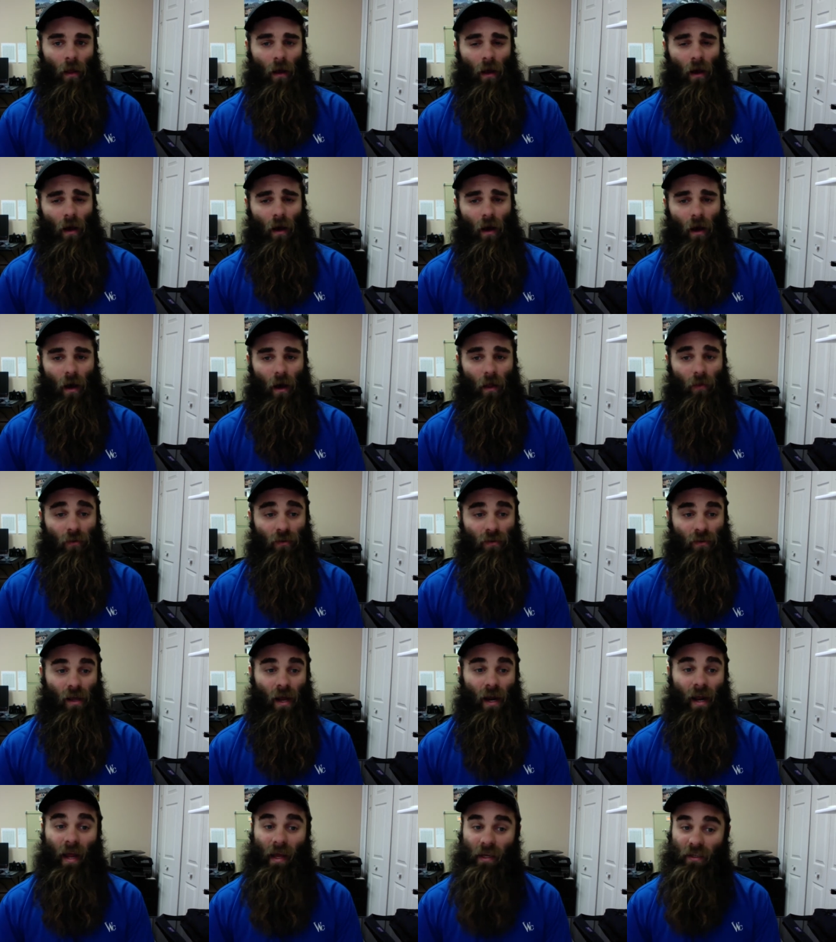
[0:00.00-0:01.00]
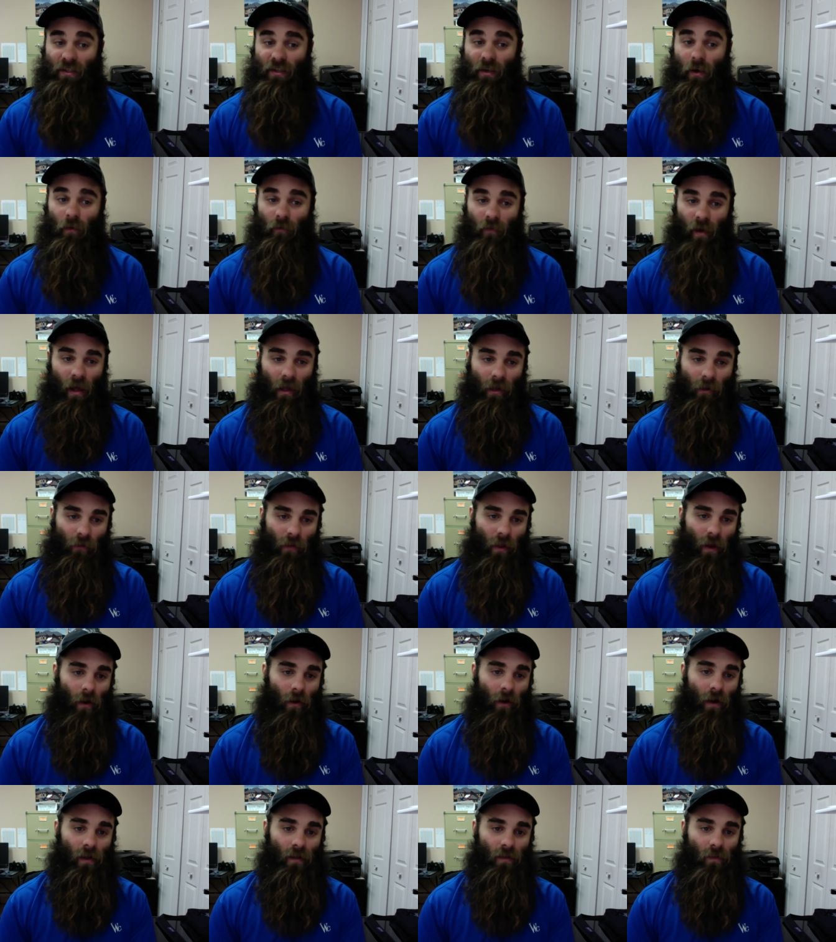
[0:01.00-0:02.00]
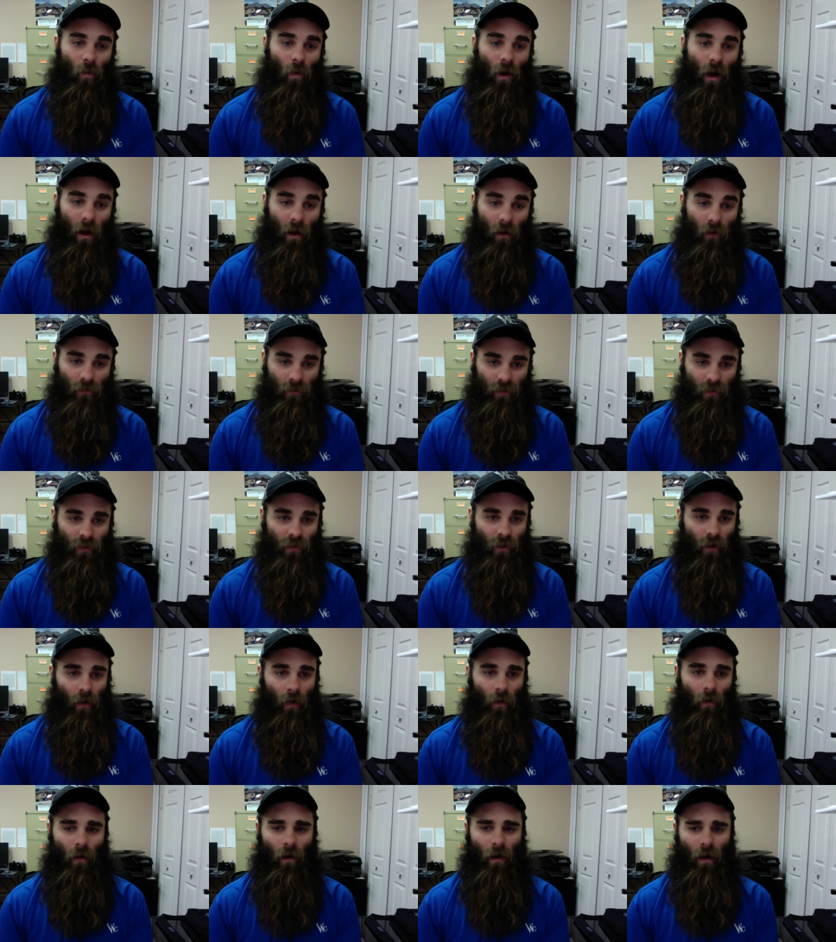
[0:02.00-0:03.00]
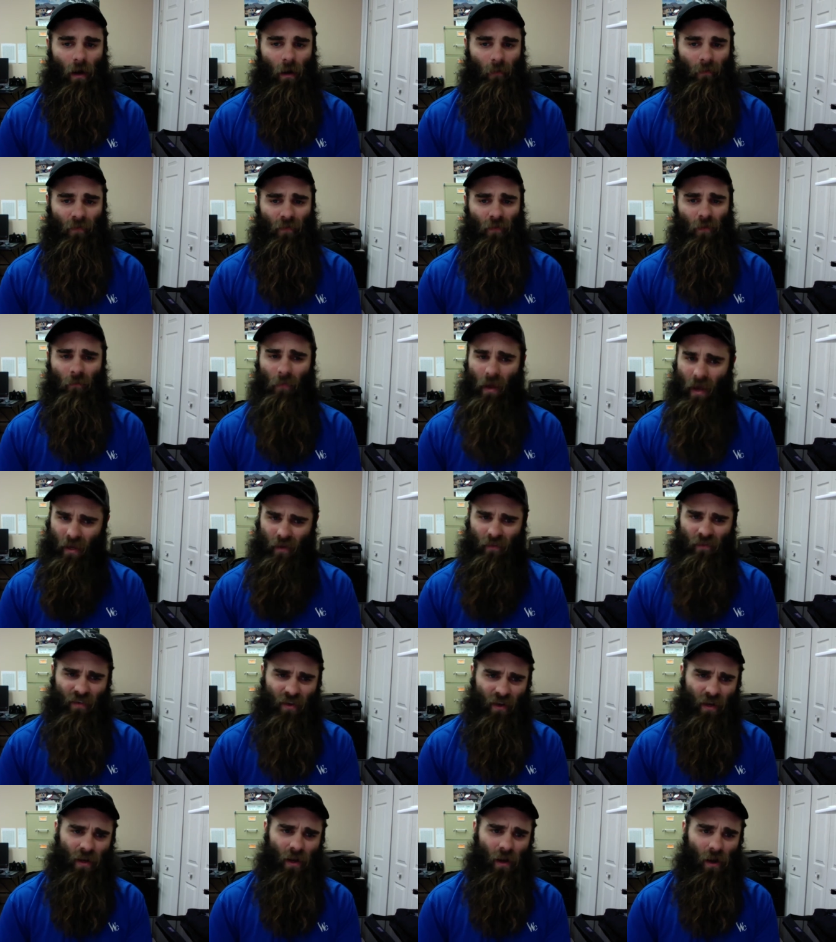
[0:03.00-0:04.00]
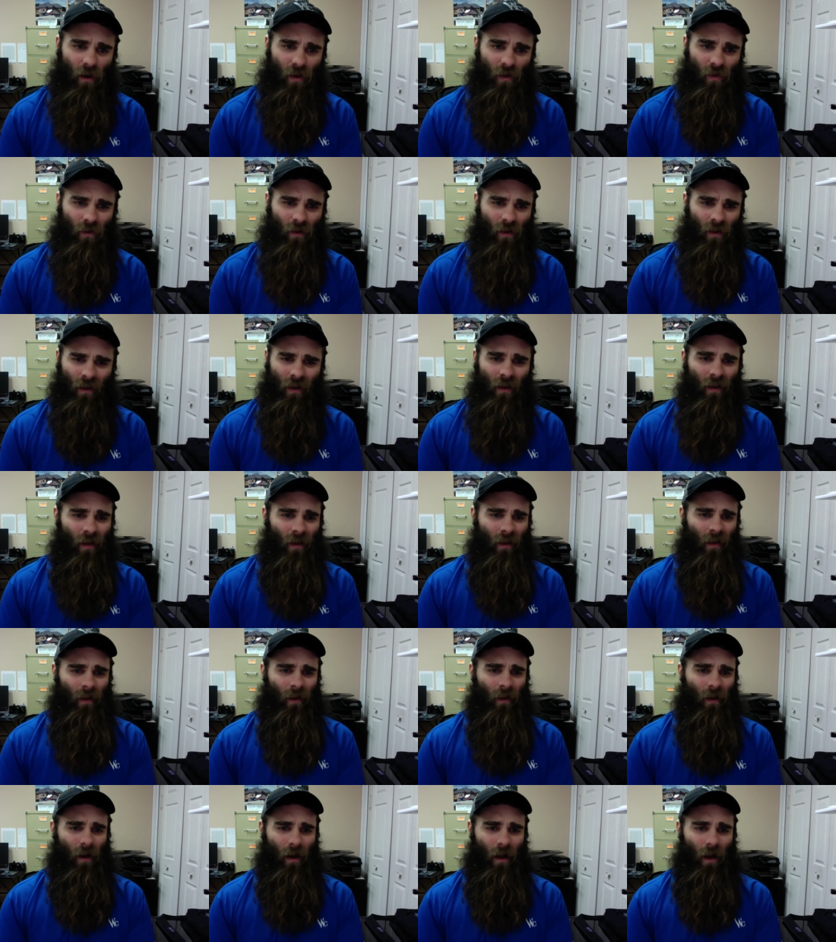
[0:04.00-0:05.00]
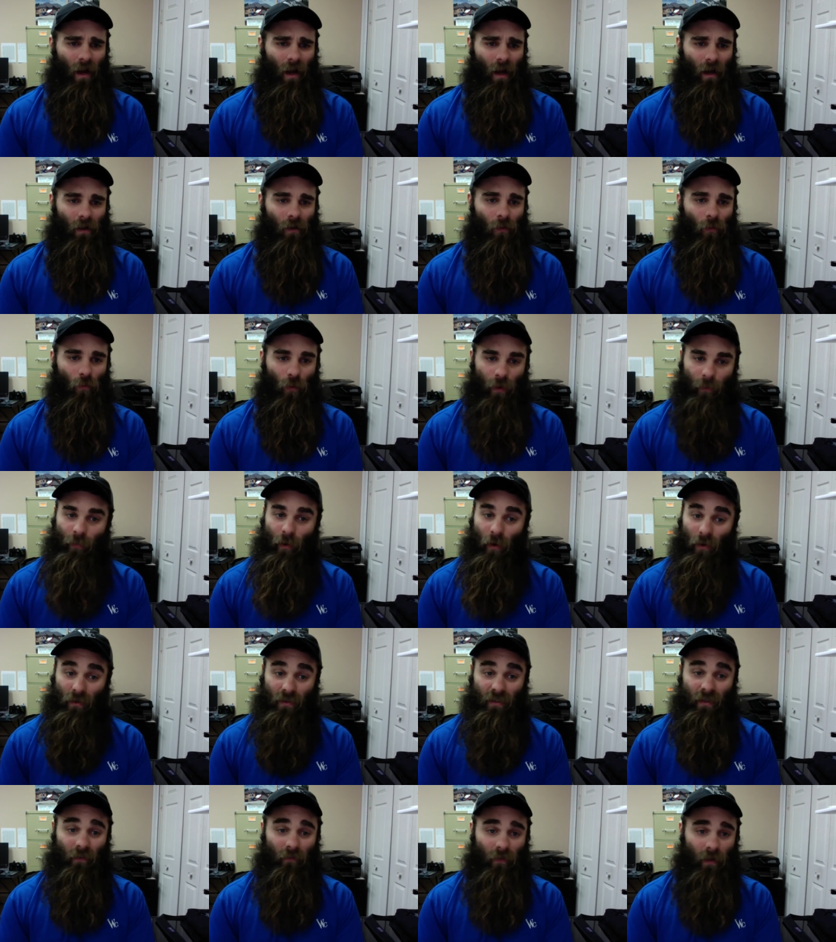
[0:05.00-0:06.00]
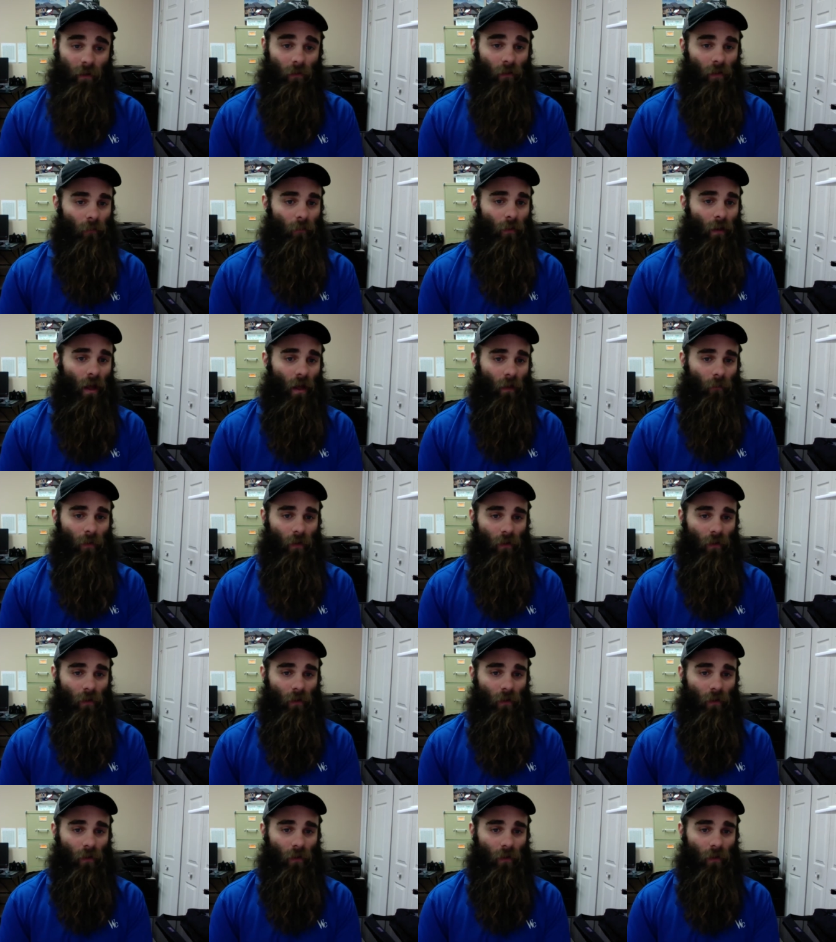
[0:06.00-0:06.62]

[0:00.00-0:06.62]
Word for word: There's a lot of SEO value there as well. So if you make a video, repost that video in a blog